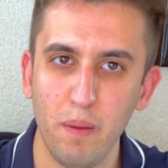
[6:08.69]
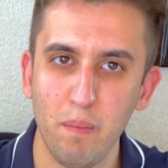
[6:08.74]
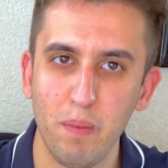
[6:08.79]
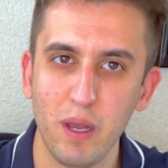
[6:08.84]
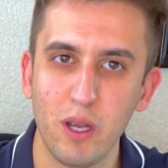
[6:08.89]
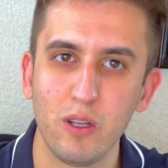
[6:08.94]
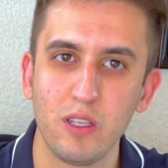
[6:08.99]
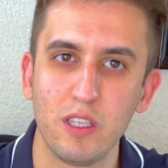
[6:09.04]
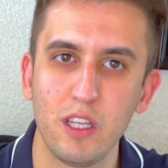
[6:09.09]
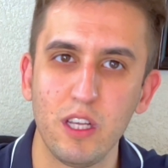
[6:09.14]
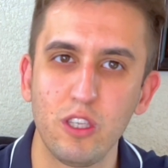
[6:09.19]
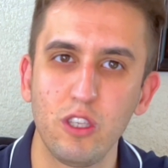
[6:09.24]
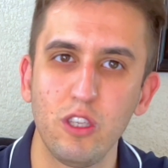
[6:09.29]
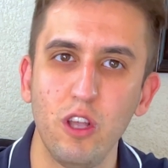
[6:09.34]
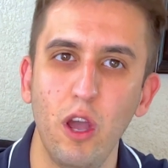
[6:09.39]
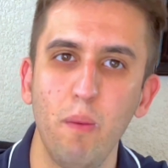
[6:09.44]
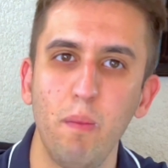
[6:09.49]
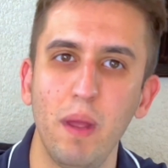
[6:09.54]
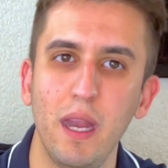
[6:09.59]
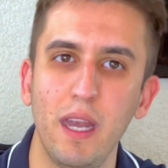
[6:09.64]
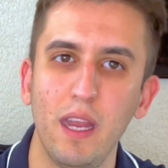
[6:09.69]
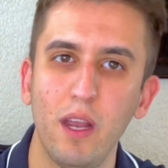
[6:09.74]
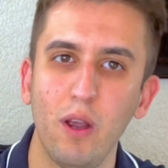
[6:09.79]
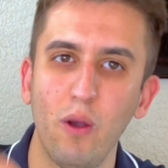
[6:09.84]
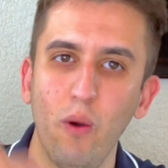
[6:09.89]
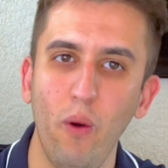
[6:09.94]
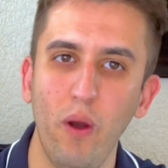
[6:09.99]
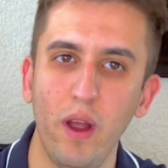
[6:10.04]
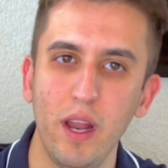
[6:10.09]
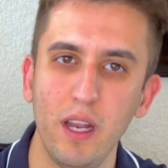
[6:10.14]
because there's so many
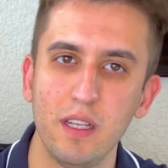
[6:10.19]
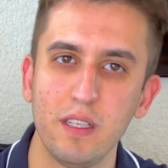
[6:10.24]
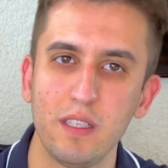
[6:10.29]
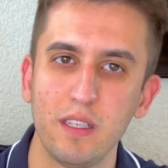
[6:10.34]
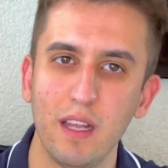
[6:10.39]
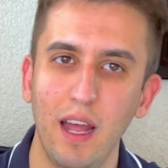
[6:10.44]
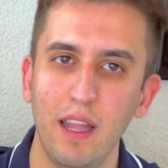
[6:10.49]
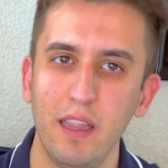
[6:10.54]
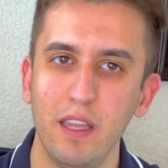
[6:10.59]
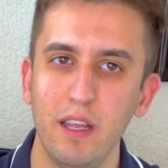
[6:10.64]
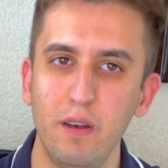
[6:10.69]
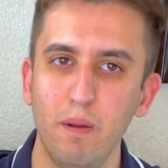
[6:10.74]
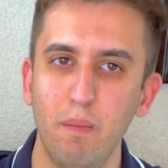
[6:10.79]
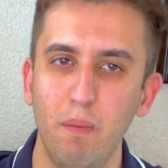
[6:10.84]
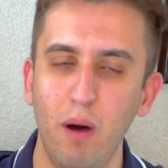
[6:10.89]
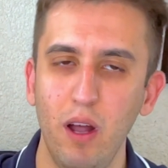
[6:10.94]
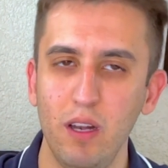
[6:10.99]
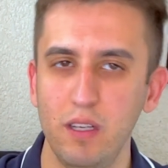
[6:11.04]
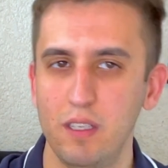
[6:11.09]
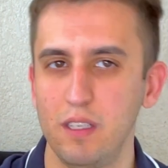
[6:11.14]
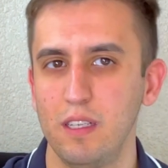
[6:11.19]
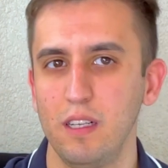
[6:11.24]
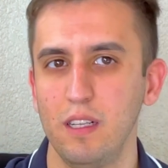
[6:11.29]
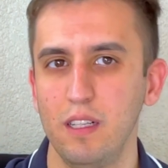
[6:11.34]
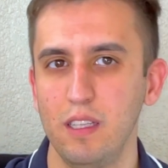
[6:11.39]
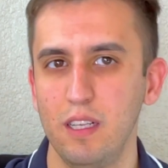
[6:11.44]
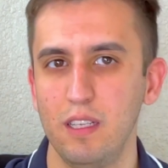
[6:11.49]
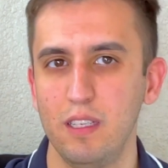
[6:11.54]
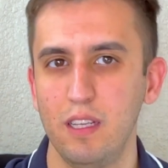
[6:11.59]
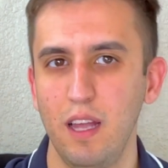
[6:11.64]
coins and the demand's still
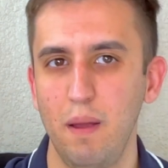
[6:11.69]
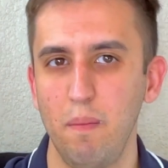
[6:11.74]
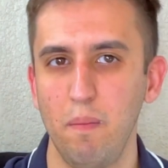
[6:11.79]
the same.